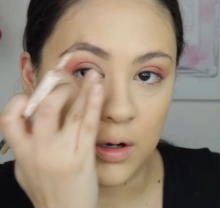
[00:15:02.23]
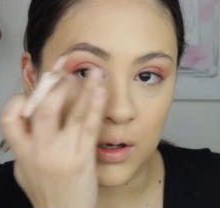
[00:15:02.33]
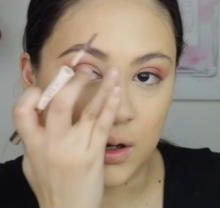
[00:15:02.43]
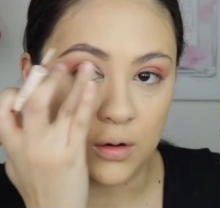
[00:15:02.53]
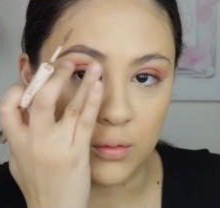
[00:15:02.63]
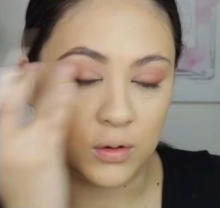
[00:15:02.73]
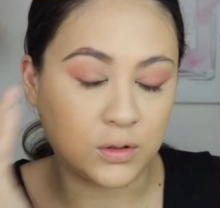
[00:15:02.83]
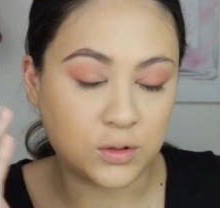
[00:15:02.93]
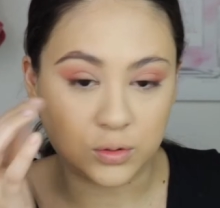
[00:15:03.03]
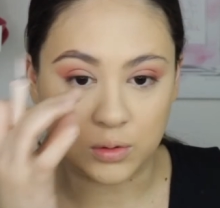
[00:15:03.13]
like I don't want
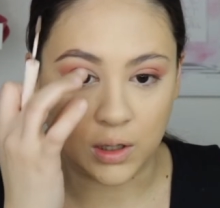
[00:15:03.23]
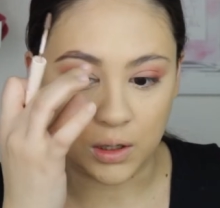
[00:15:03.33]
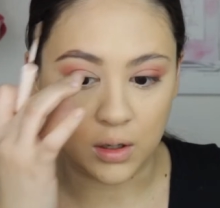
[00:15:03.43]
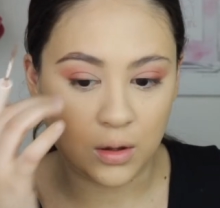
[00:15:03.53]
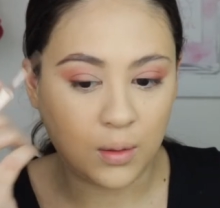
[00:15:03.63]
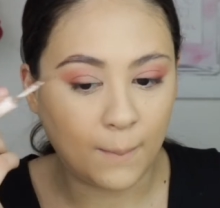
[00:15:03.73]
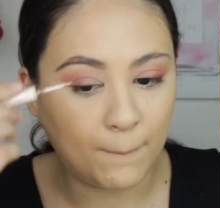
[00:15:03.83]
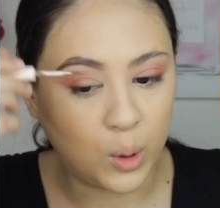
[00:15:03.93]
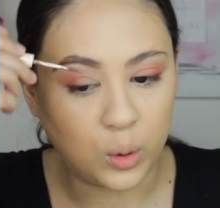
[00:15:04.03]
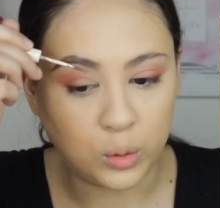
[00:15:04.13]
it too like
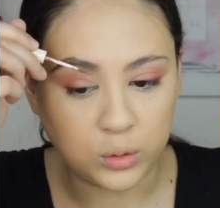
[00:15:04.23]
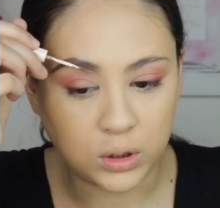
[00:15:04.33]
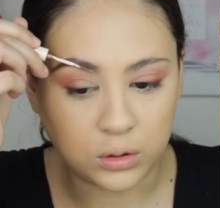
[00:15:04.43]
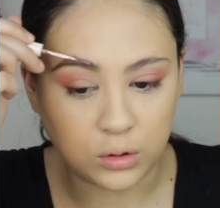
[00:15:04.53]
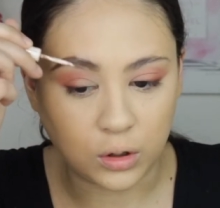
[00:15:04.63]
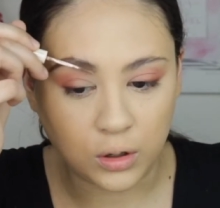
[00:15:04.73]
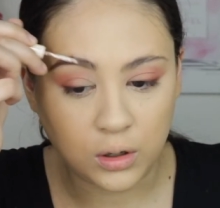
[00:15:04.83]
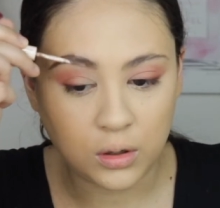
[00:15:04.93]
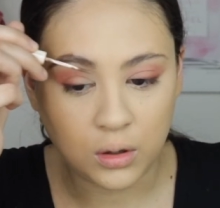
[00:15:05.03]
bold and dark.